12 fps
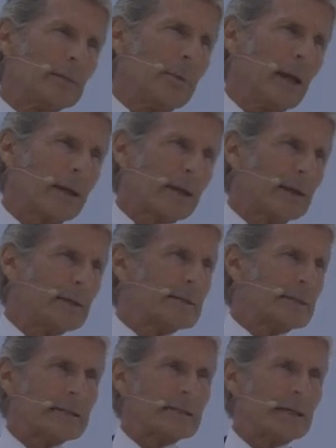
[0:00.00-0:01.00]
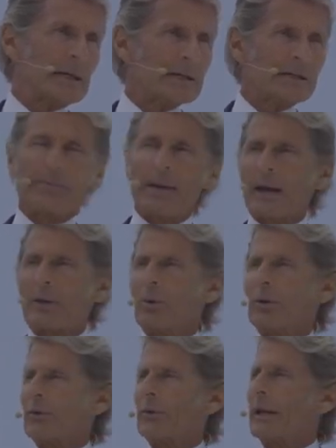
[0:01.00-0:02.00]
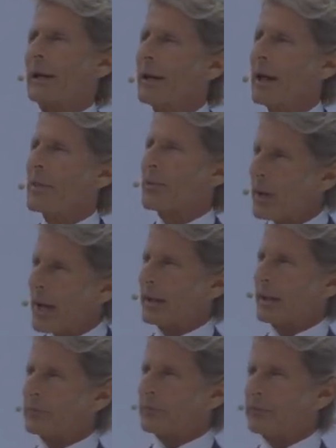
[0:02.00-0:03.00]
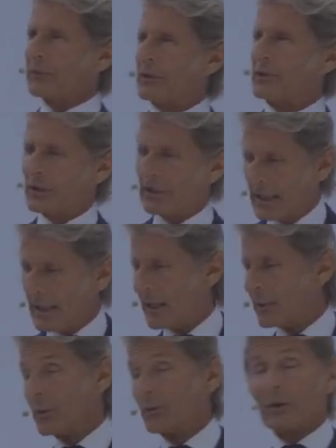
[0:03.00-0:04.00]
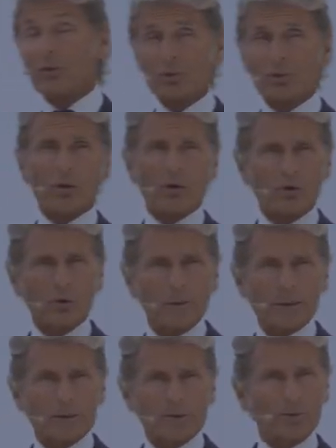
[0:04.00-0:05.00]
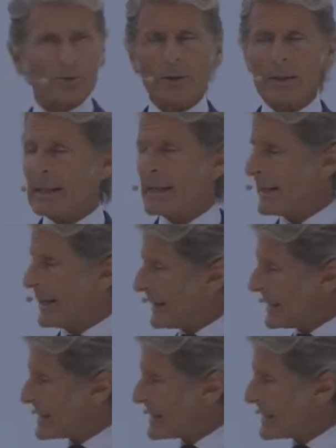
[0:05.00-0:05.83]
back in 60 years back was the 350 GT. It was a two-door, two plus two. And